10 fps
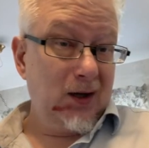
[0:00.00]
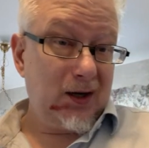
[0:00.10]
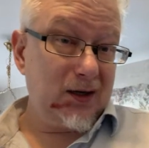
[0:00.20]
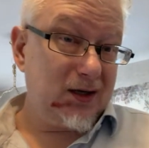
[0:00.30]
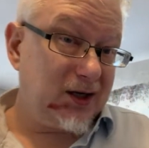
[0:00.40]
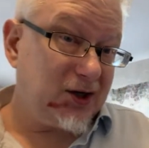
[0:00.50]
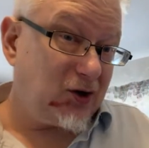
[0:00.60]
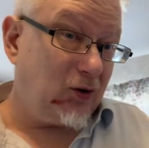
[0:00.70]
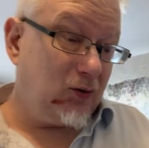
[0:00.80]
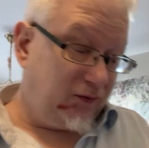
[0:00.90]
I did
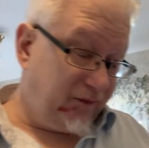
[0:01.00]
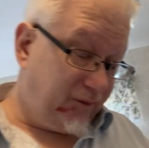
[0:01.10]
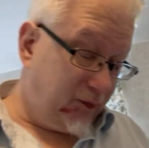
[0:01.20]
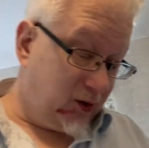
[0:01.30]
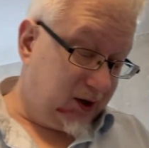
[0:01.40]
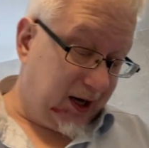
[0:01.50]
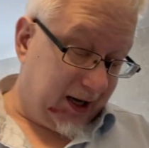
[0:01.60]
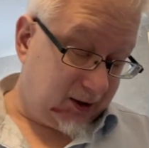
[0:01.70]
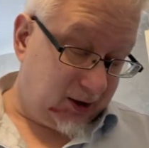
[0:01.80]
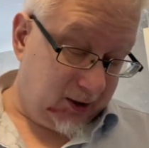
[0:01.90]
go with
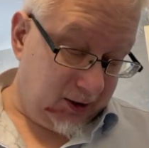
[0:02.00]
that.